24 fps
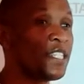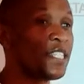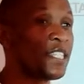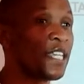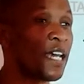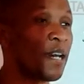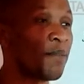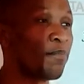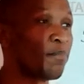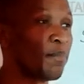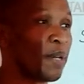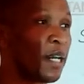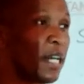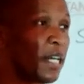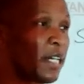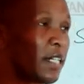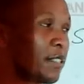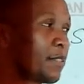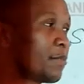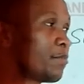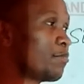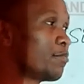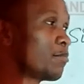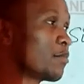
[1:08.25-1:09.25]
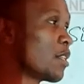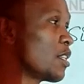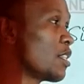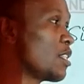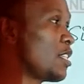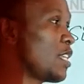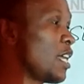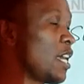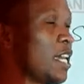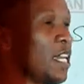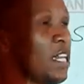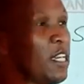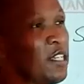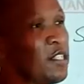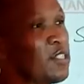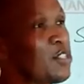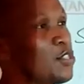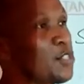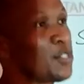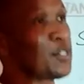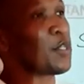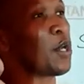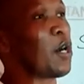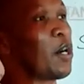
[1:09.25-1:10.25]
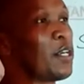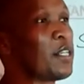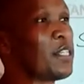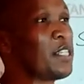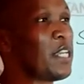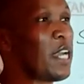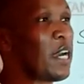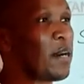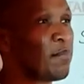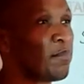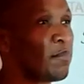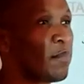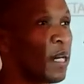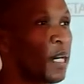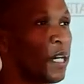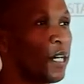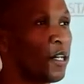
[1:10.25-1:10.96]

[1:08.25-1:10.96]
some, say, sodium,